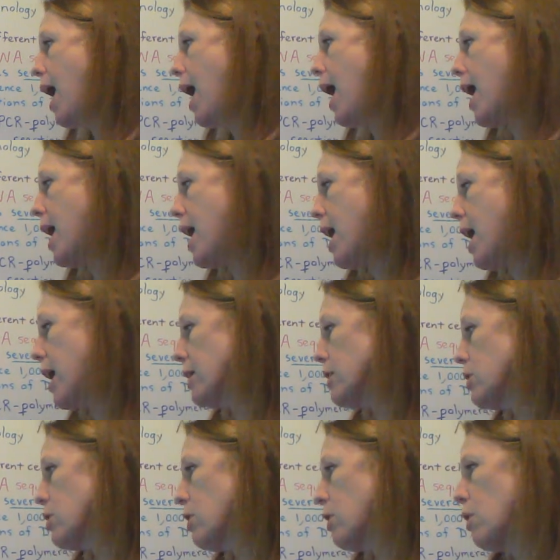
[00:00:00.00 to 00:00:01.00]
And
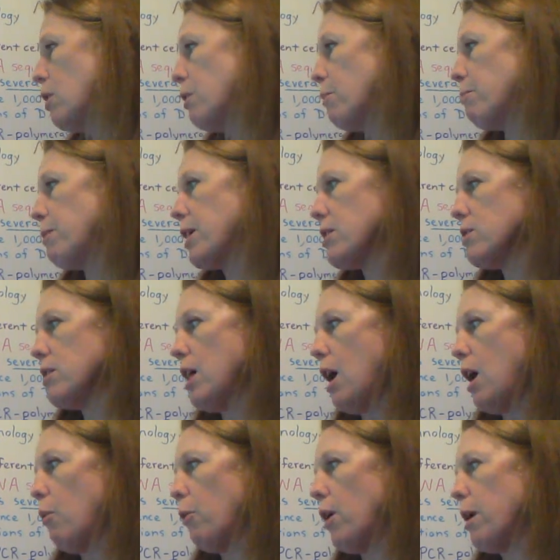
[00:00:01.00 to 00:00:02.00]
because of
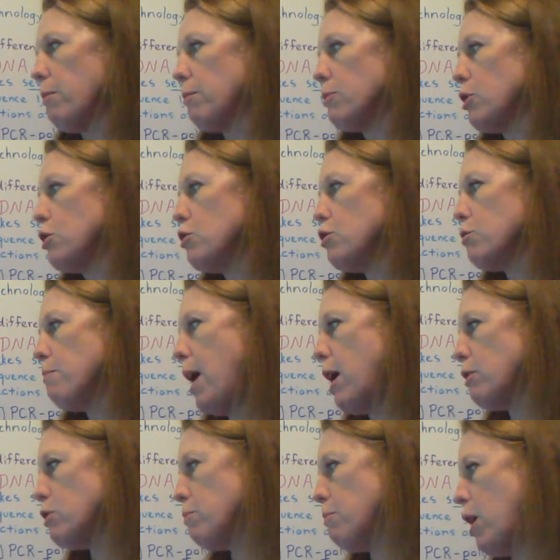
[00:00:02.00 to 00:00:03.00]
that, we're able to use
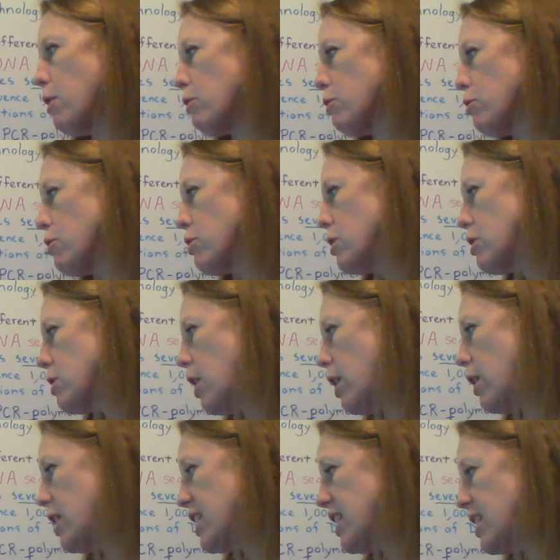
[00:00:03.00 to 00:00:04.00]
mouse models to
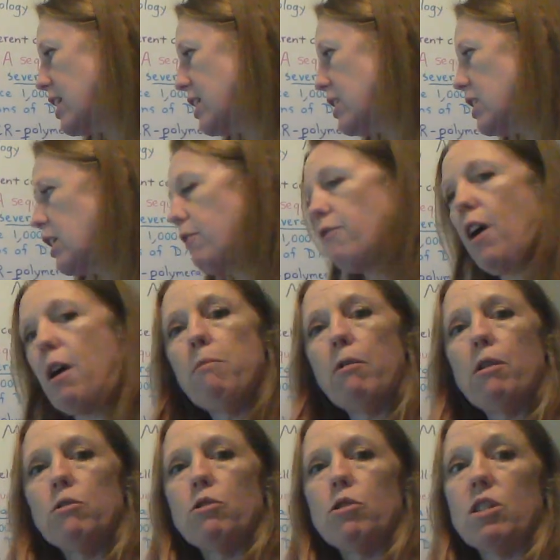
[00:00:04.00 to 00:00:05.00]
study cystic
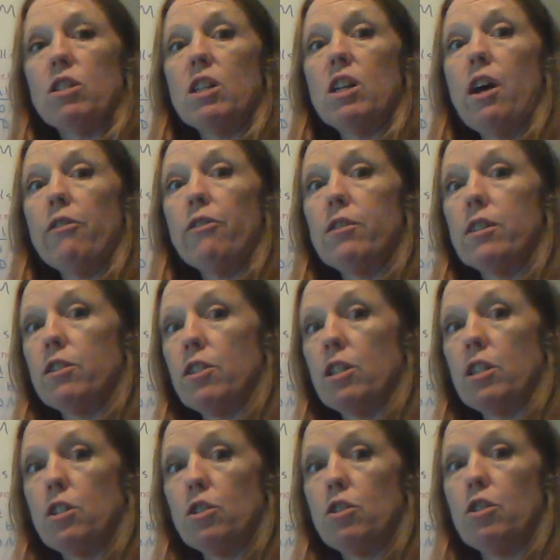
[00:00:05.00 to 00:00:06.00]
fibrosis and other
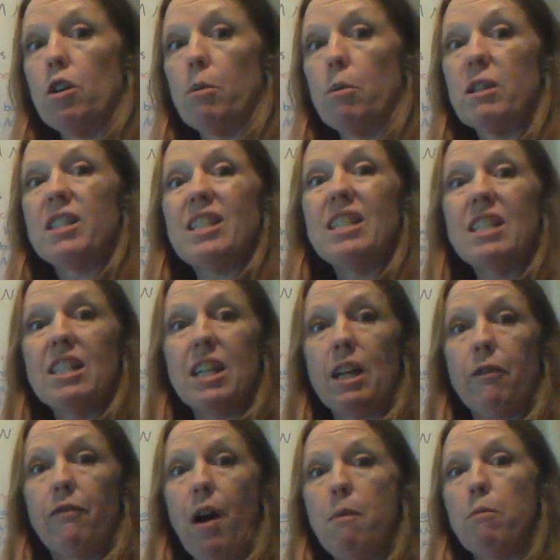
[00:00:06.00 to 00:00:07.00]
diseases too, but cystic
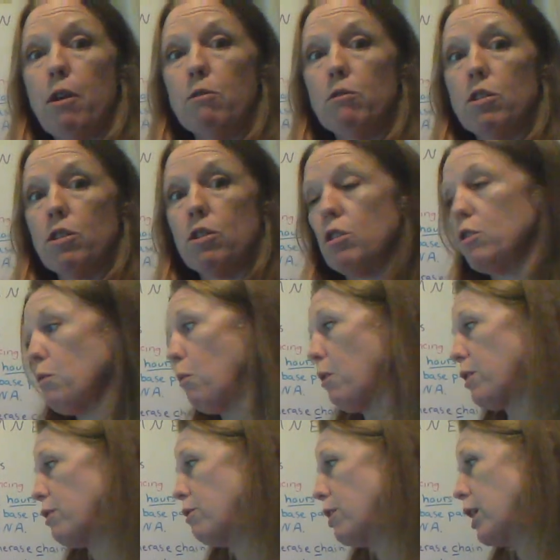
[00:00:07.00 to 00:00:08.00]
fibrosis is the
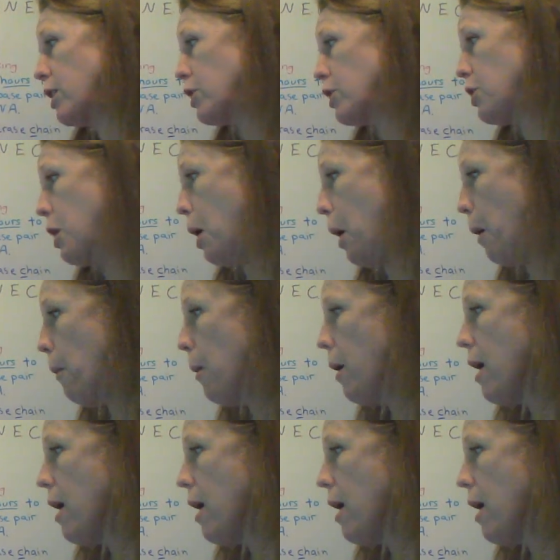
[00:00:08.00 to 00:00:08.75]
one you need to know.